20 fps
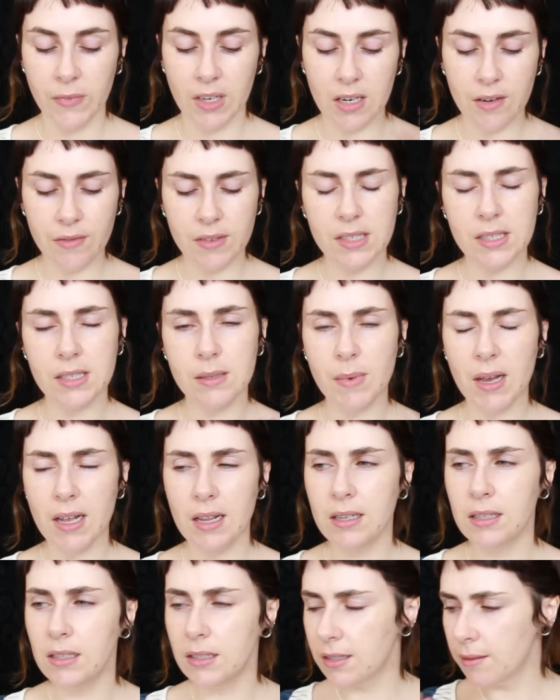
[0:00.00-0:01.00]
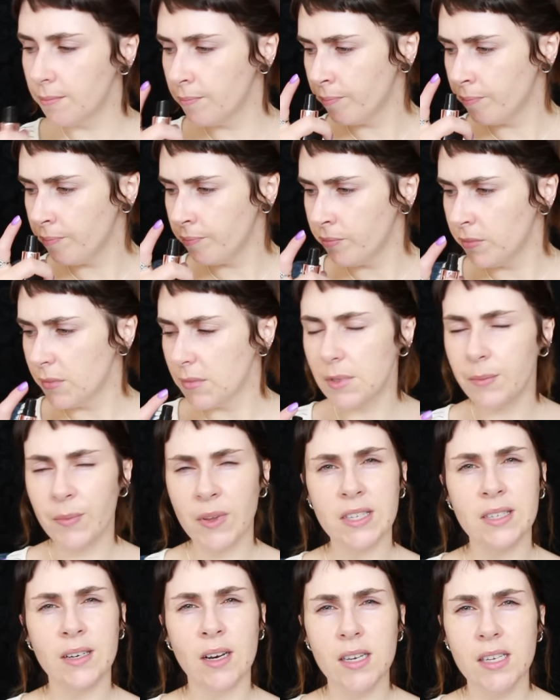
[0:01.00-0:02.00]
It even smells, it
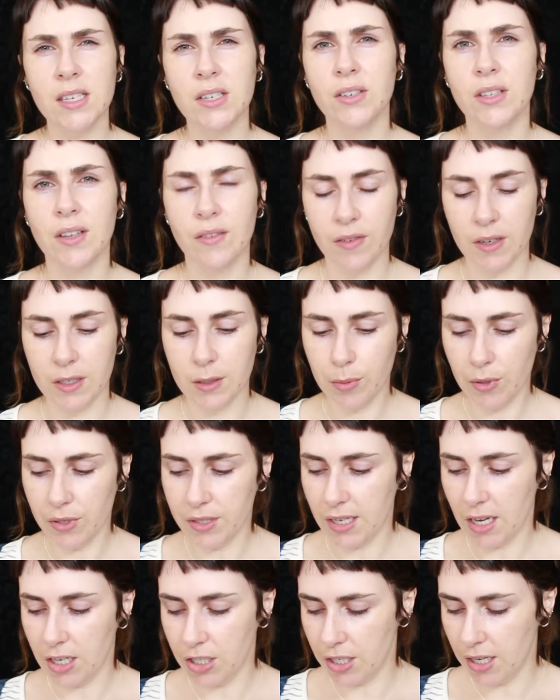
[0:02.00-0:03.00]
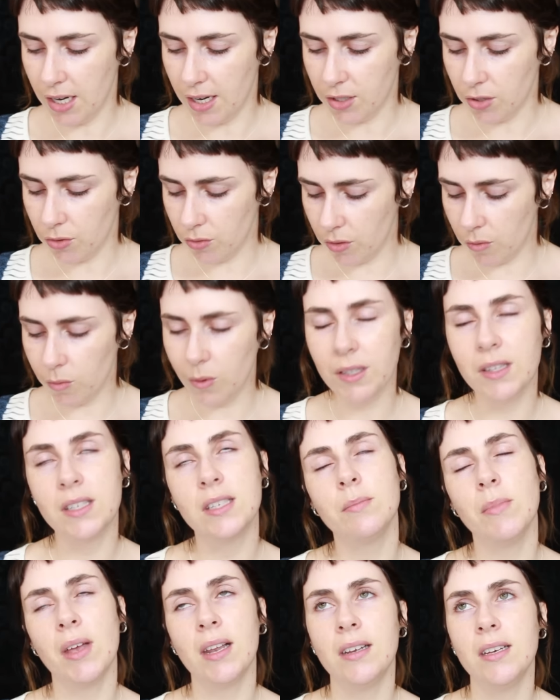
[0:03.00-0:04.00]
smells nicer than Fix Plus actually. I don't know what
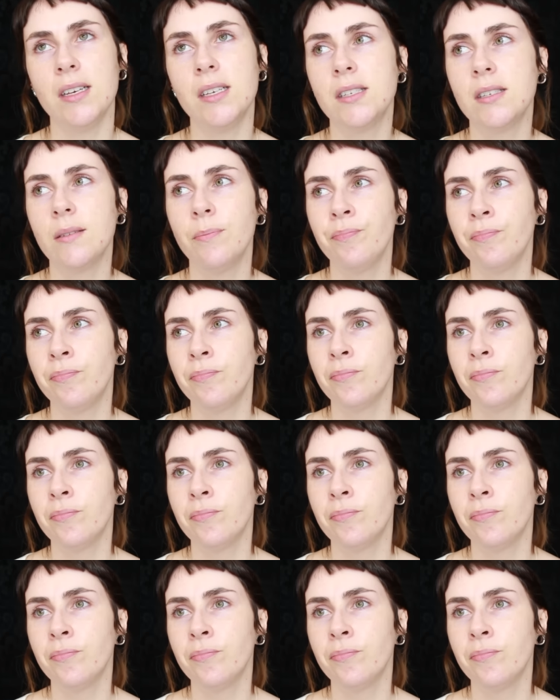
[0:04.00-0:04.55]
the smell is.